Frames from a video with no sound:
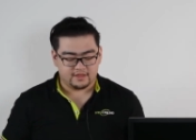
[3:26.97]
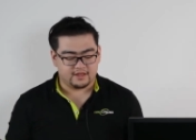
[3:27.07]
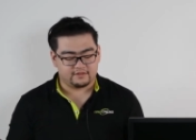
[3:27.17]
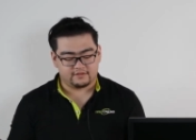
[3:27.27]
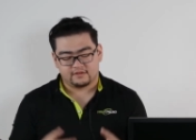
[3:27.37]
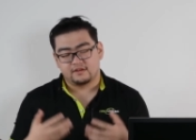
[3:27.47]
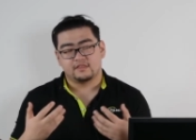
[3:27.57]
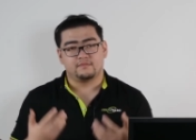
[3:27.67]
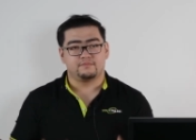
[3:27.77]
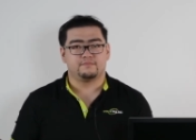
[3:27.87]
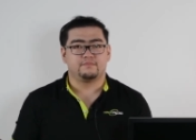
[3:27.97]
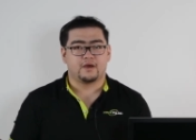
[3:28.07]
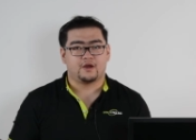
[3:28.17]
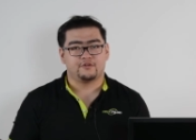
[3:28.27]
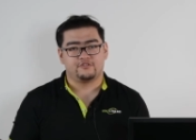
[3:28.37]
that the
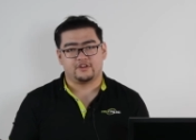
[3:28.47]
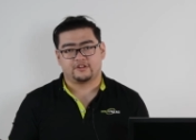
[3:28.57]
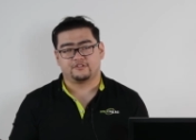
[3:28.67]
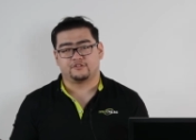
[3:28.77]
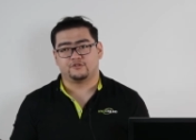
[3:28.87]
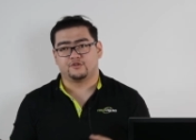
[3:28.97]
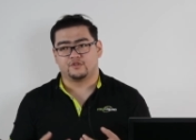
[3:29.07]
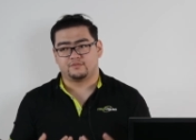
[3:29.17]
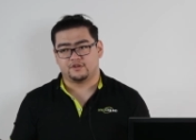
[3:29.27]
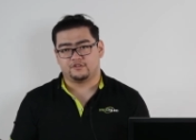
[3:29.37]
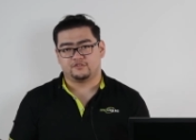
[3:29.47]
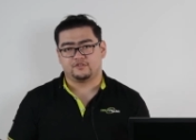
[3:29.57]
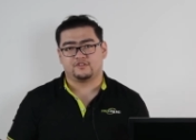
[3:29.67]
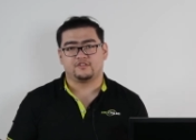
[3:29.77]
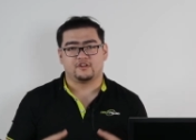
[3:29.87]
power injector or the PoE switch,